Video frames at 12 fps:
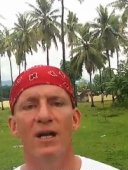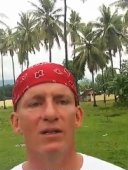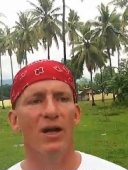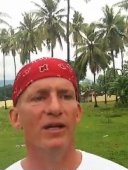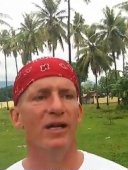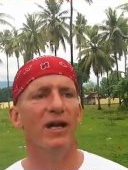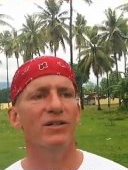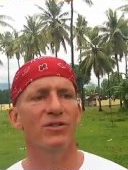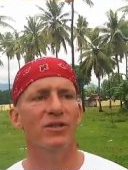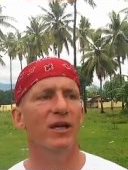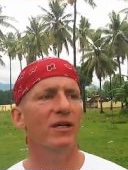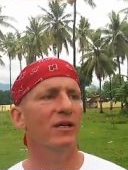a lot of guys are
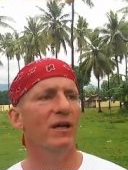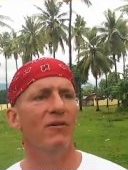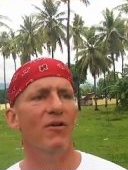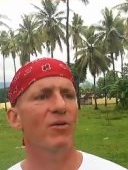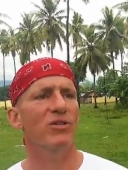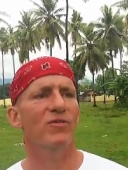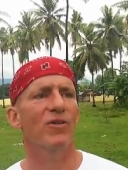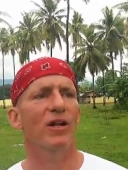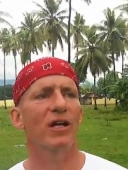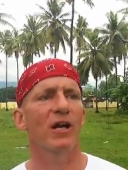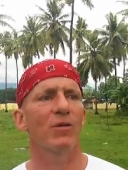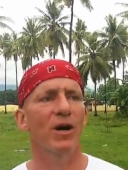like, I've always felt
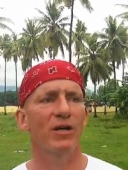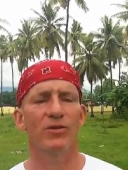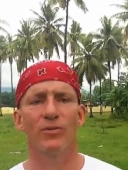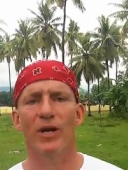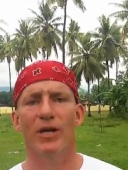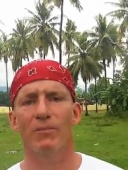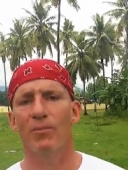like I wanted to write a